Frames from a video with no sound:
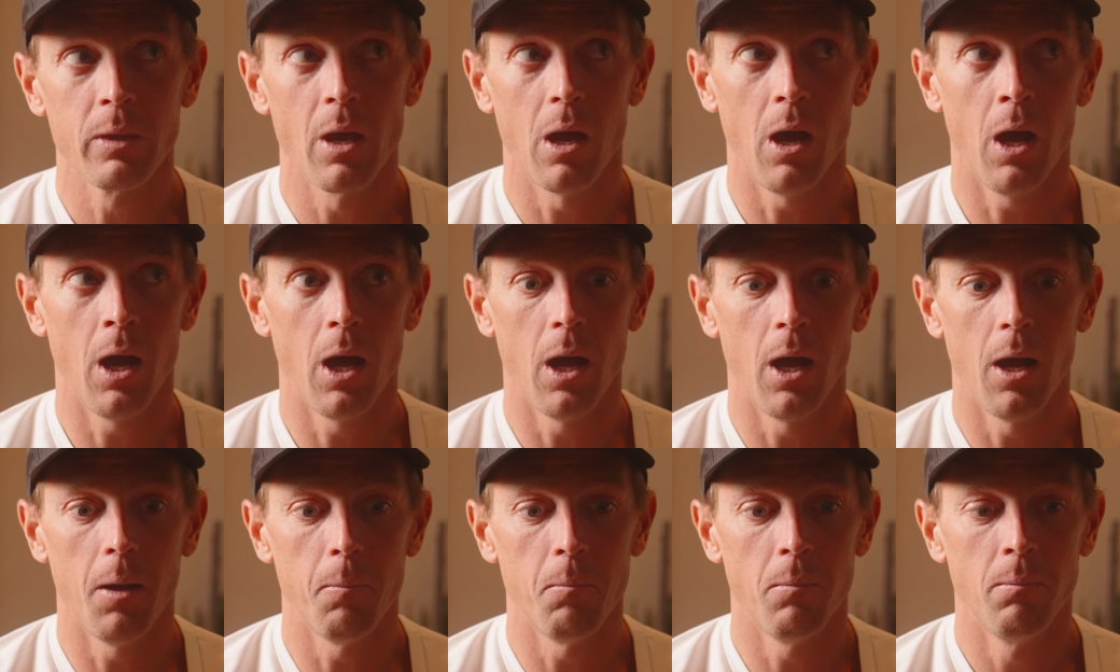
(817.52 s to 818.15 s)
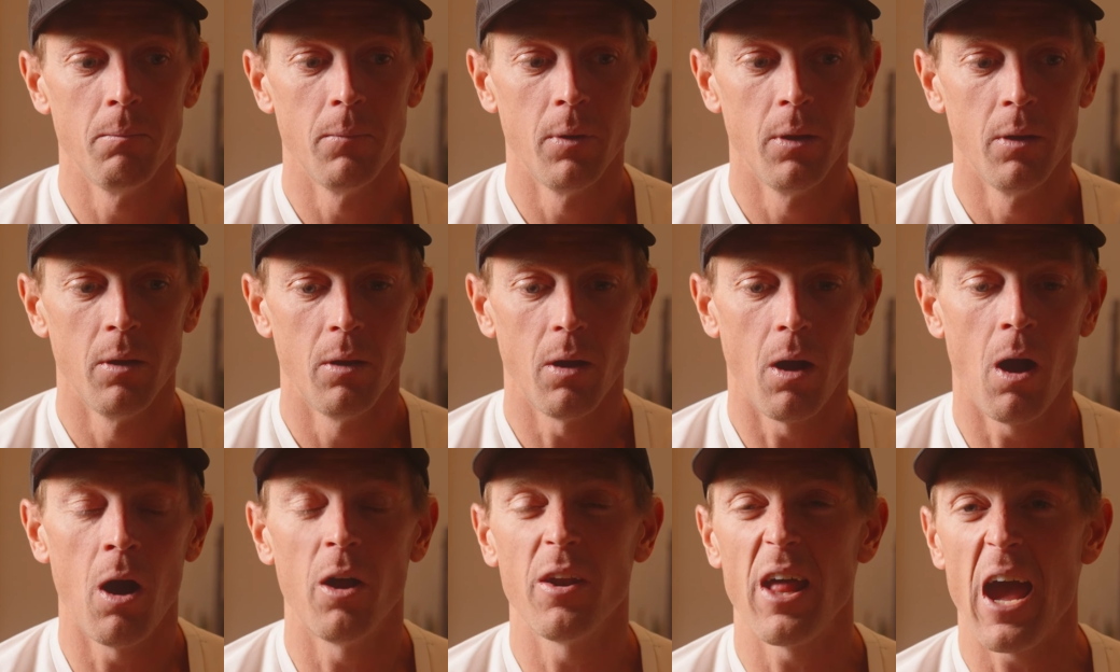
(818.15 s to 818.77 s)
um,
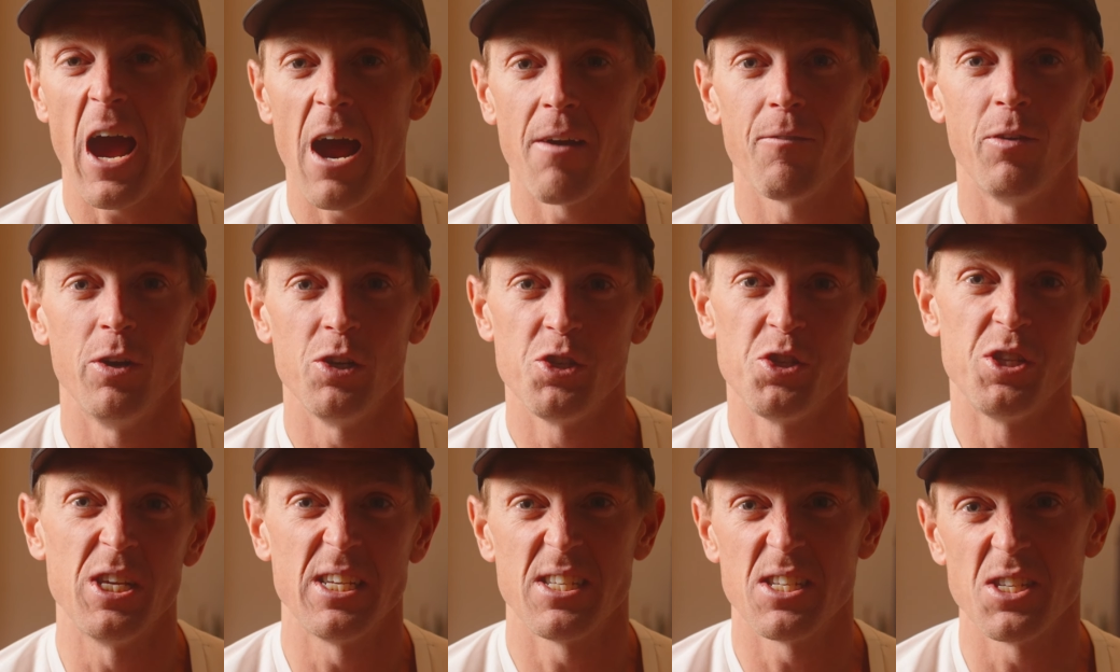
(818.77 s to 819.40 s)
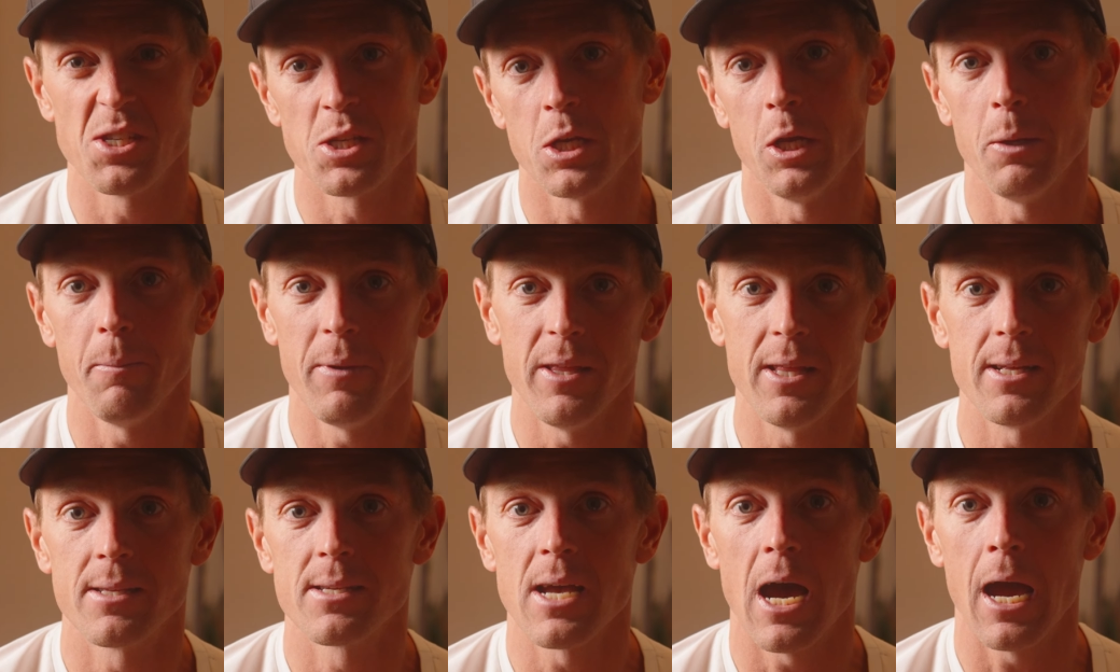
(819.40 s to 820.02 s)
on average, this is going to be
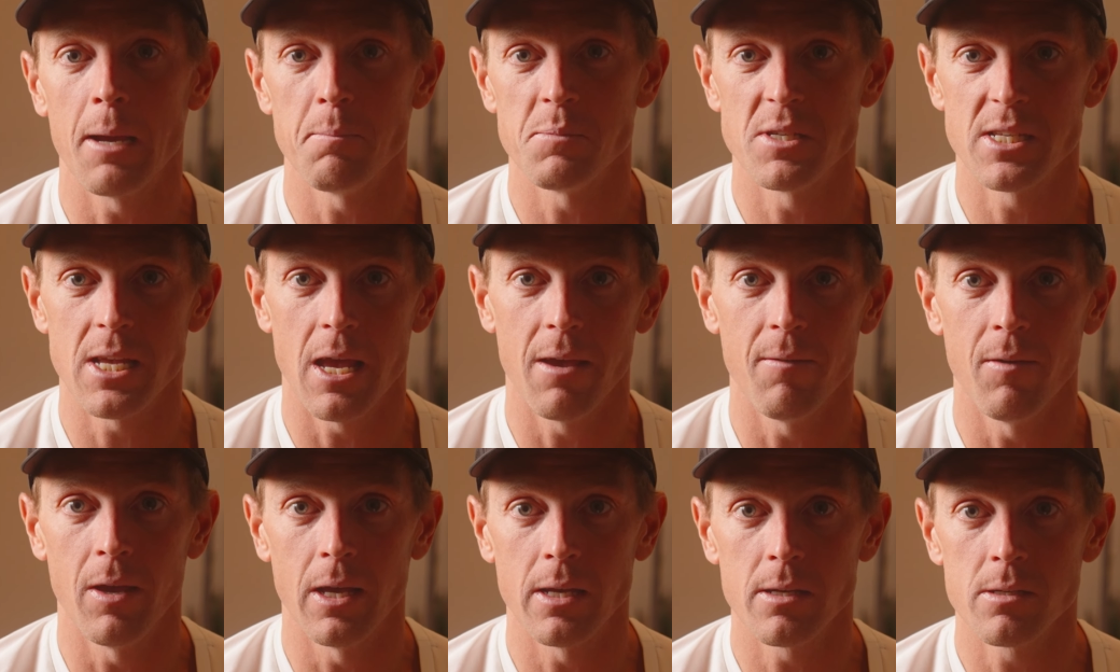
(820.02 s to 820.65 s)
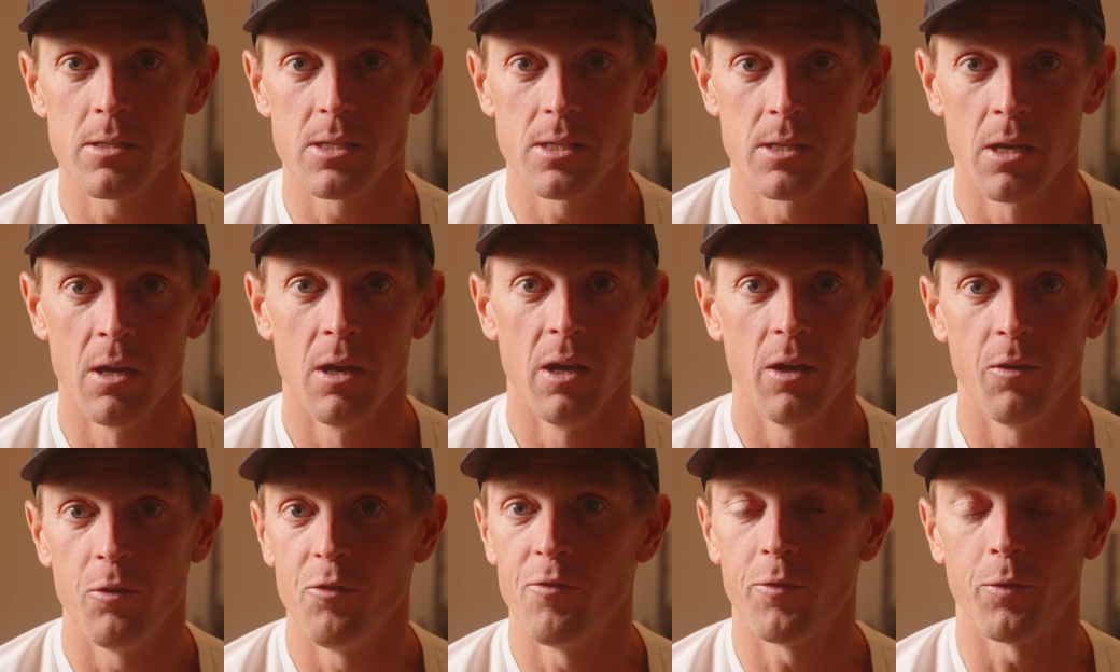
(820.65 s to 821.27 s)
the time savings
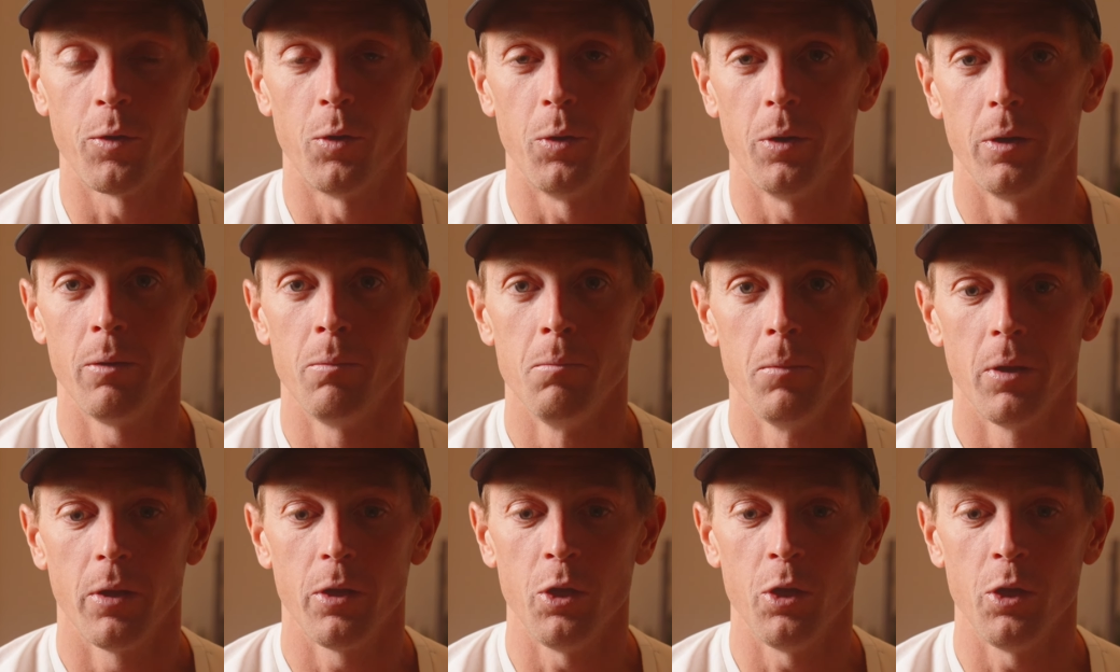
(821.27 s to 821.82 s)
for,